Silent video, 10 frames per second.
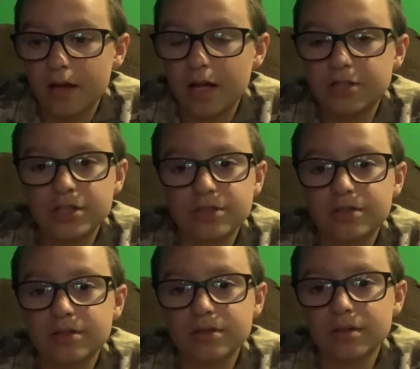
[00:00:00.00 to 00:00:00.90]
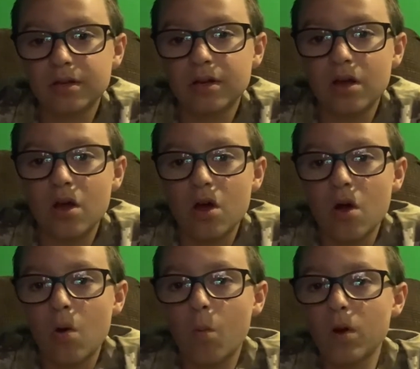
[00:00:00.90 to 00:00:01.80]
it's just
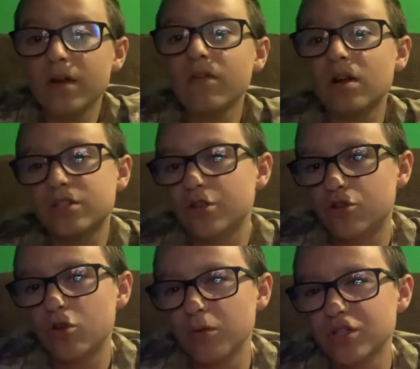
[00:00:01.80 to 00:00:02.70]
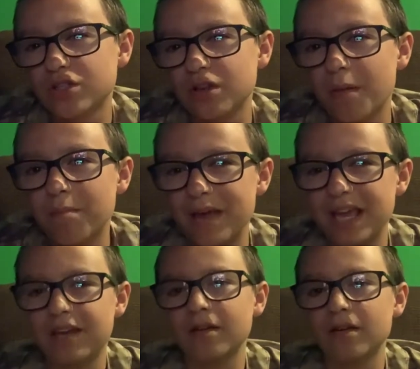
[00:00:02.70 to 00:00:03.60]
whenever us YouTubers
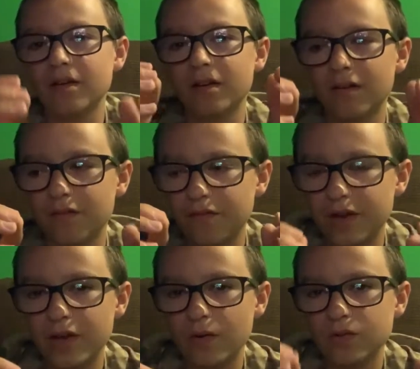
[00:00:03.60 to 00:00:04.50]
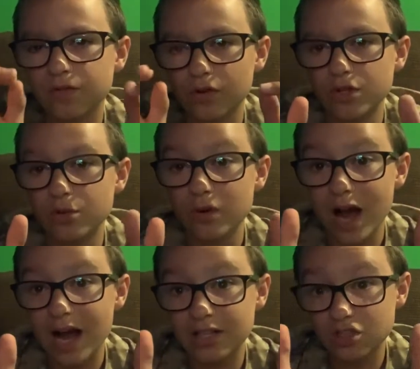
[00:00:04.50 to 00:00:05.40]
make videos for you
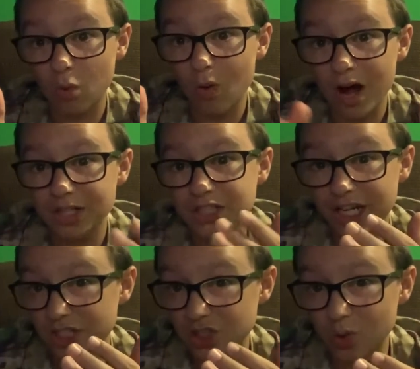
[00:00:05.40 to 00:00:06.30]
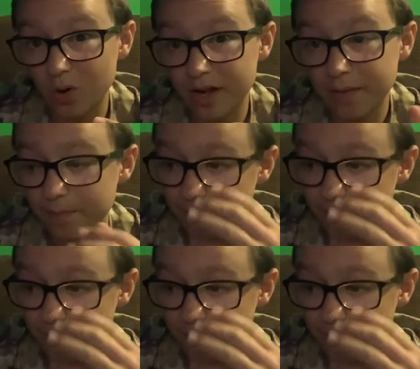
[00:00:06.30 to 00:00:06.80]
guys to watch and enjoy,